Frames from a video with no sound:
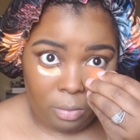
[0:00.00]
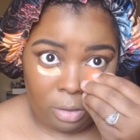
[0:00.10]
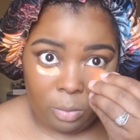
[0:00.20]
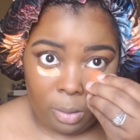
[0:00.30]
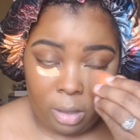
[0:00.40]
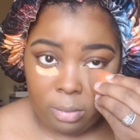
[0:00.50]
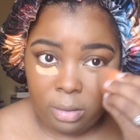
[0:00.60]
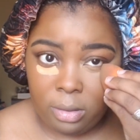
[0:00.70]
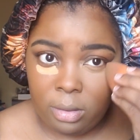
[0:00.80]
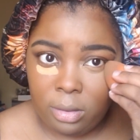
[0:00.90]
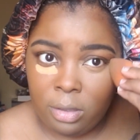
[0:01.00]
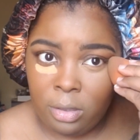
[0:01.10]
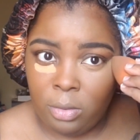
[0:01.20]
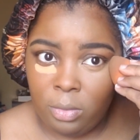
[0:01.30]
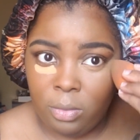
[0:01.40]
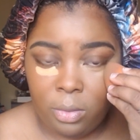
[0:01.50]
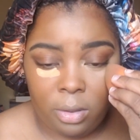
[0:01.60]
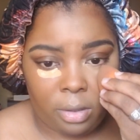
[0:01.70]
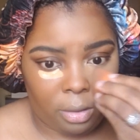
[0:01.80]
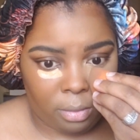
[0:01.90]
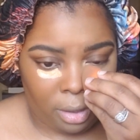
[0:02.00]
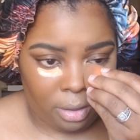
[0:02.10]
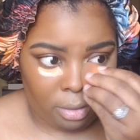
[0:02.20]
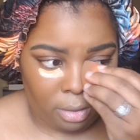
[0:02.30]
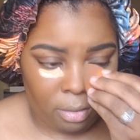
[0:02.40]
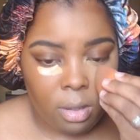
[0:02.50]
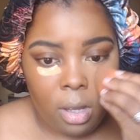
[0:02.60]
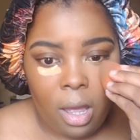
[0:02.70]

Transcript: which you probably do or don't, I don't know.